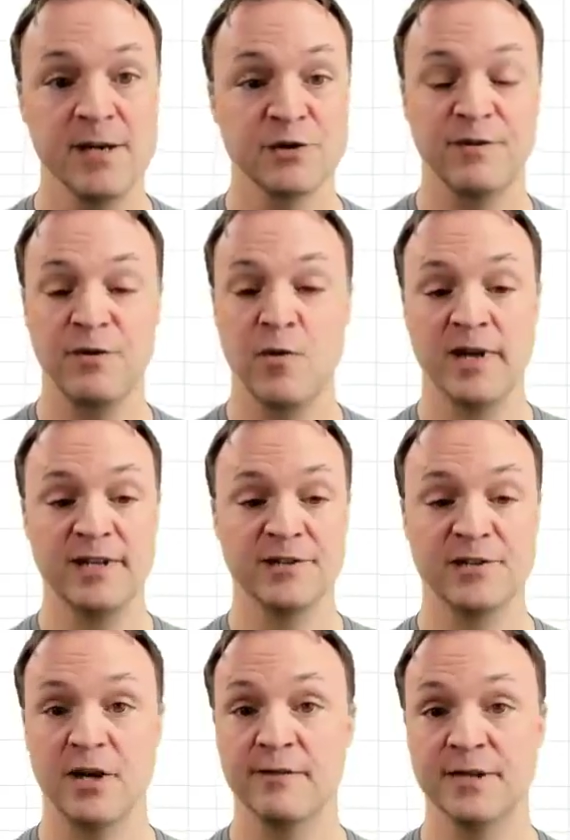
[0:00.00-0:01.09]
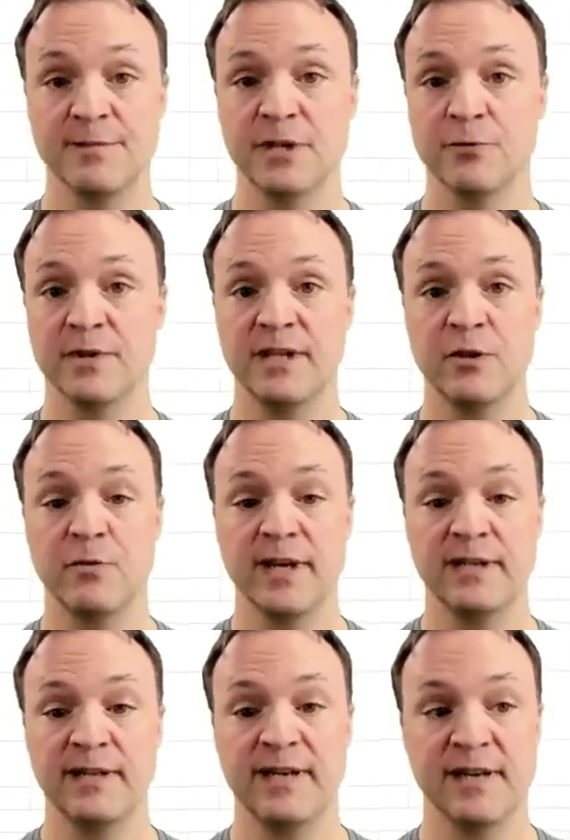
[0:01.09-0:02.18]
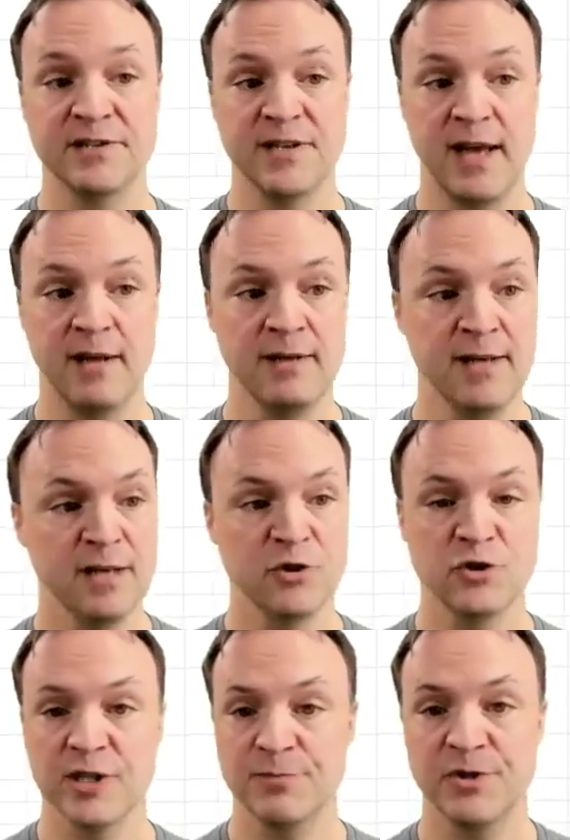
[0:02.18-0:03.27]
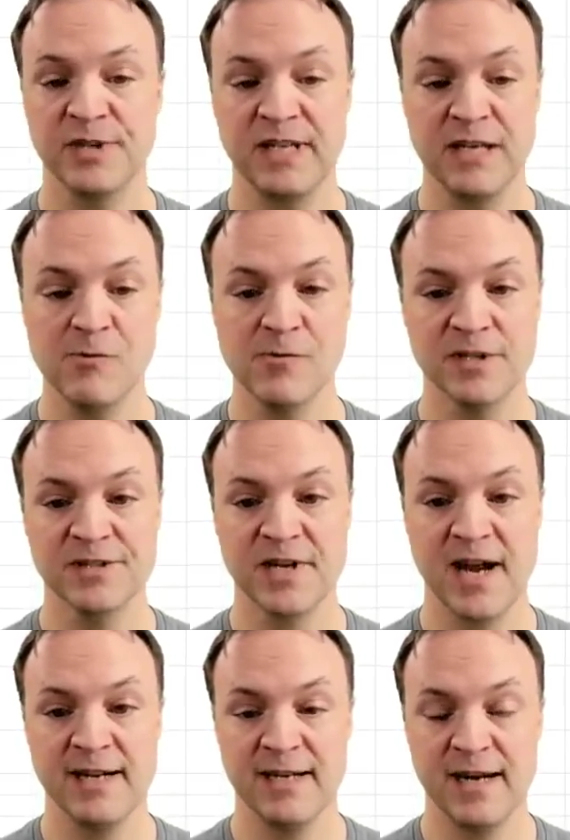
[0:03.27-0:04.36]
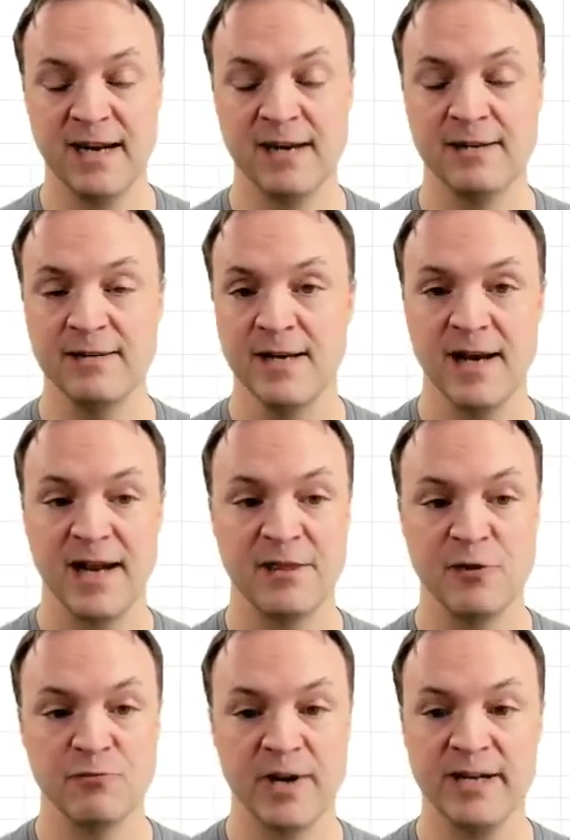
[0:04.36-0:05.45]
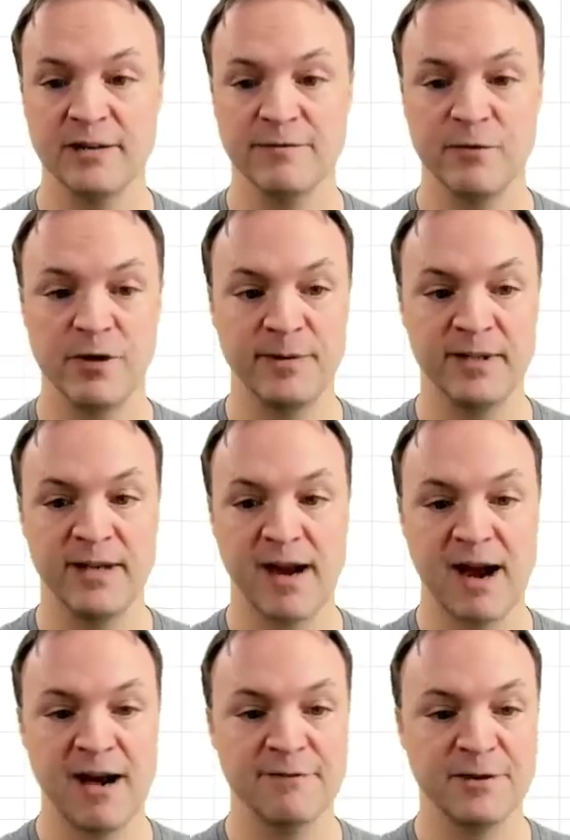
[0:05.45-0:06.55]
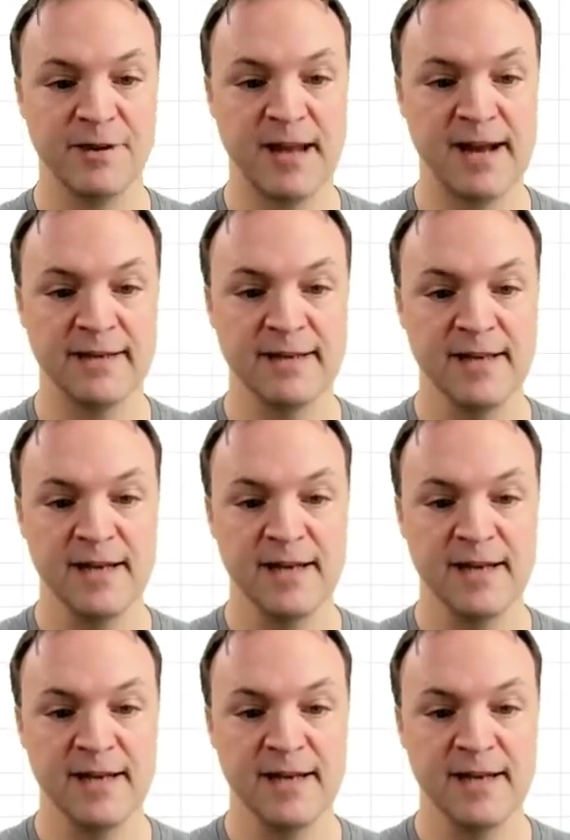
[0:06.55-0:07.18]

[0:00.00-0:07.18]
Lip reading: So if you wanted to solve something really quickly in Excel, just put the equal sign in and then write the formula after that.